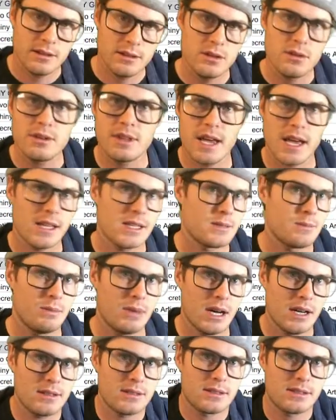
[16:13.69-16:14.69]

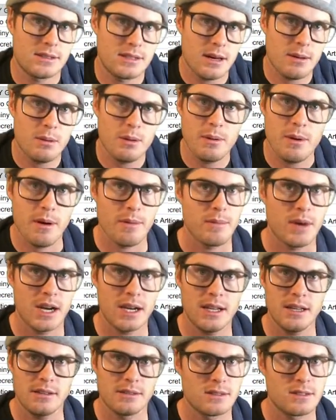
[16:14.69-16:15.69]
$2,000, double my
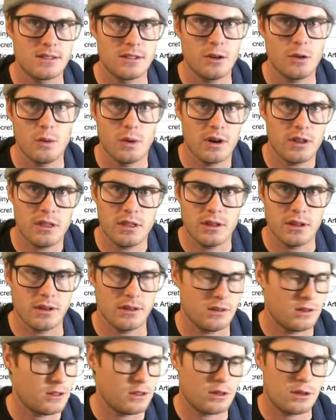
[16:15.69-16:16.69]
money, still worth it.